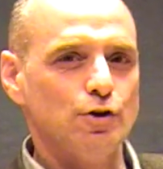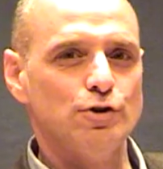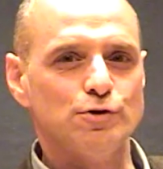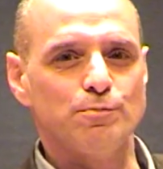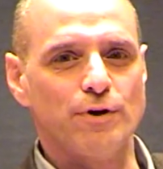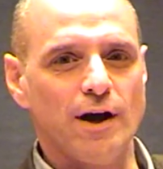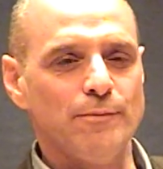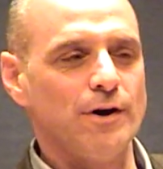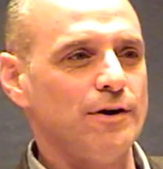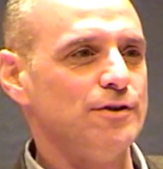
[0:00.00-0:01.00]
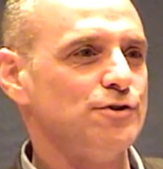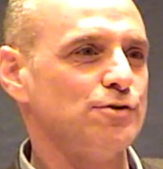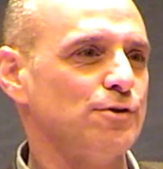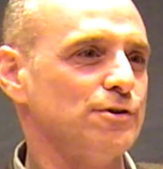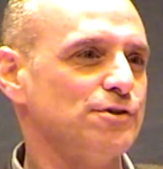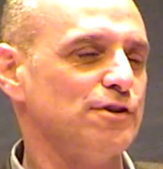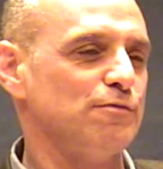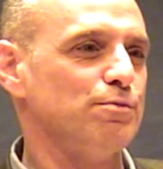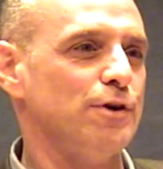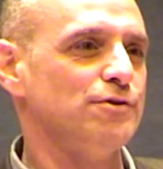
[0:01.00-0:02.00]
whose primary source
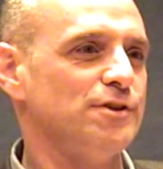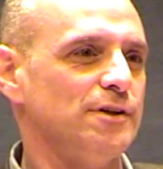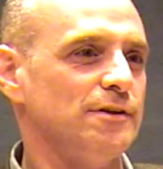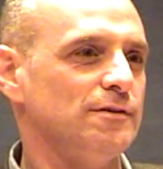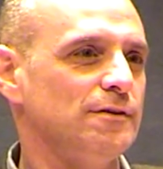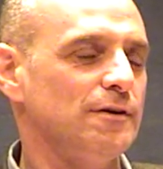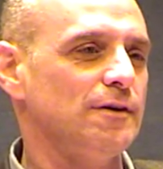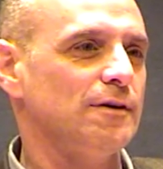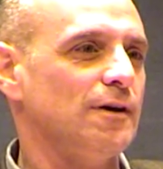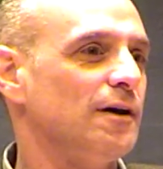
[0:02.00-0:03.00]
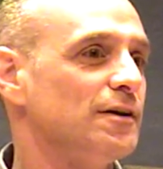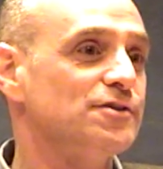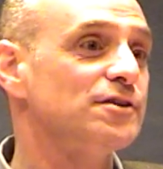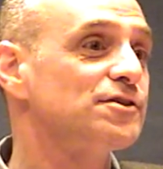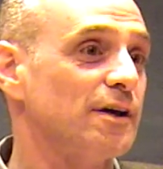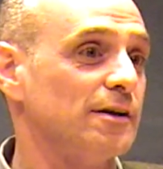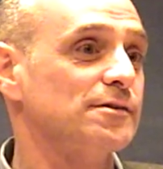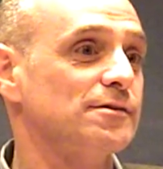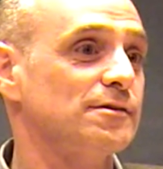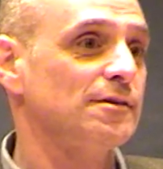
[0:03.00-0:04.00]
of protein is
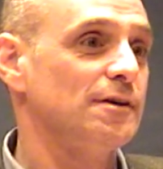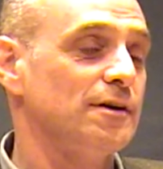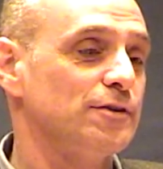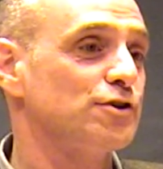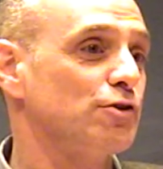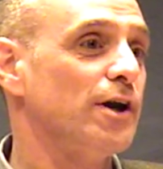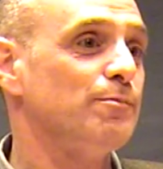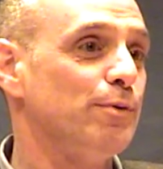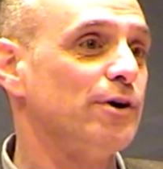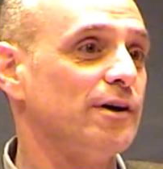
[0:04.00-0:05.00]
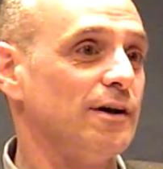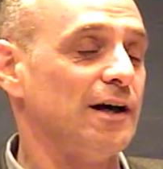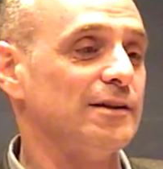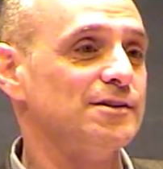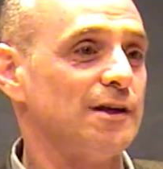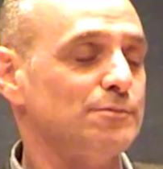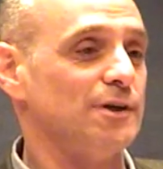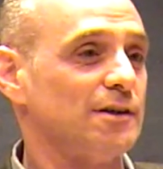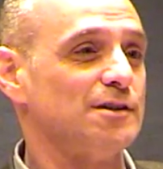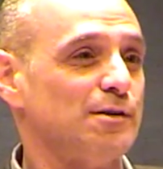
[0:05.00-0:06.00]
insects. There's a great book on the
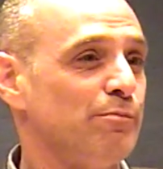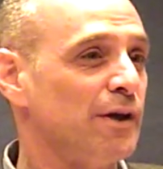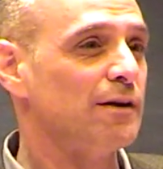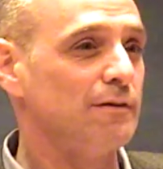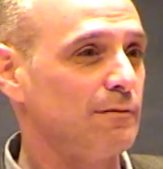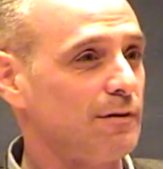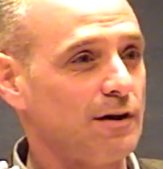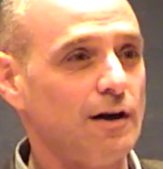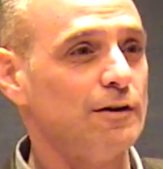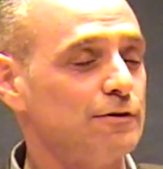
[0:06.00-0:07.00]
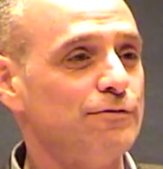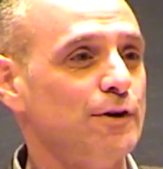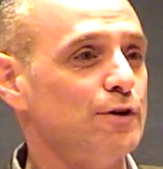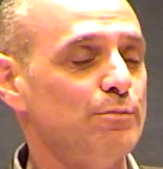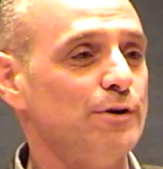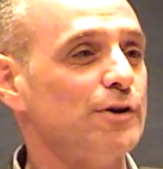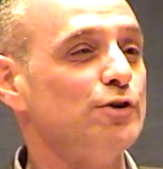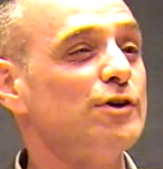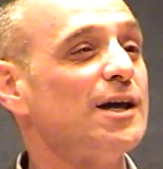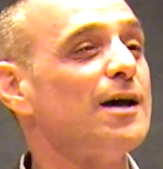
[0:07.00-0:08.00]
subject. It's a big color photo book.
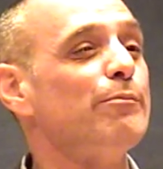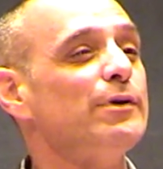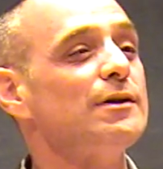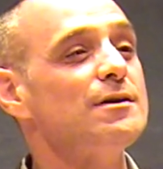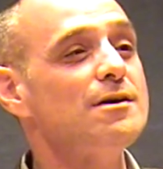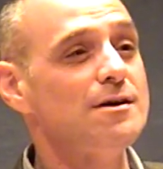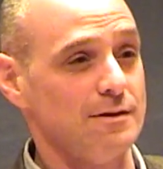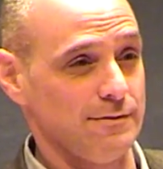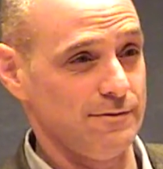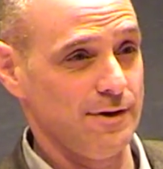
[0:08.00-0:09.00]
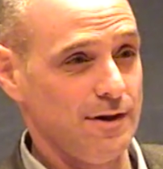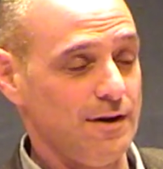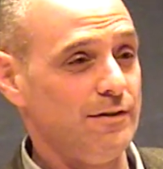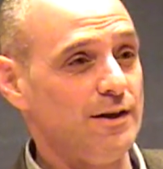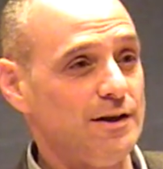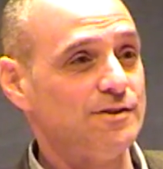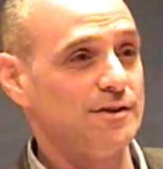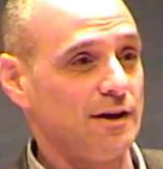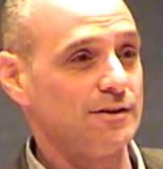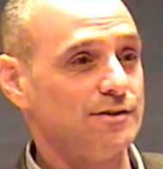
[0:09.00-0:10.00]
You can't believe the
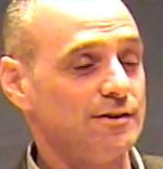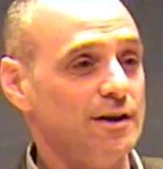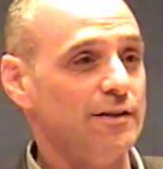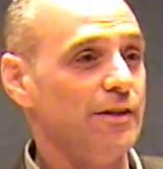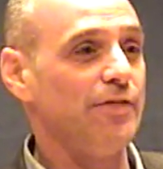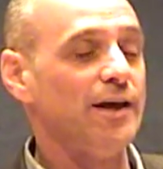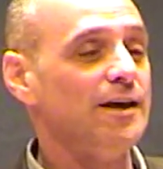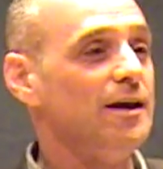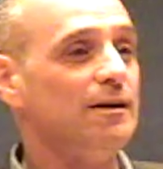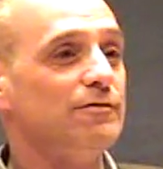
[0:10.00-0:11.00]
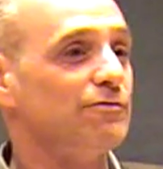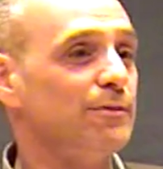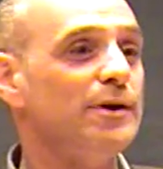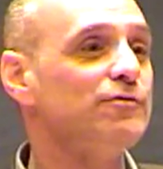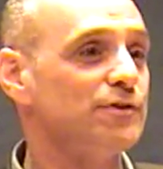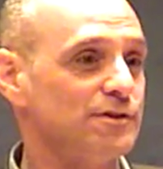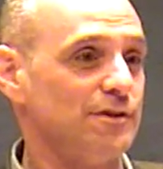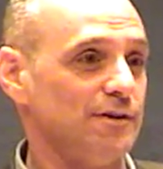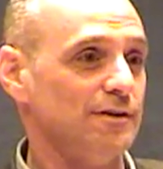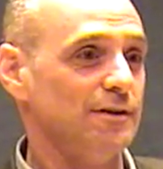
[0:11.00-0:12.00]
insects that they eat from
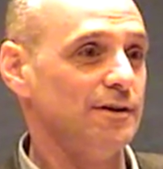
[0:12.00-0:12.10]
infancy.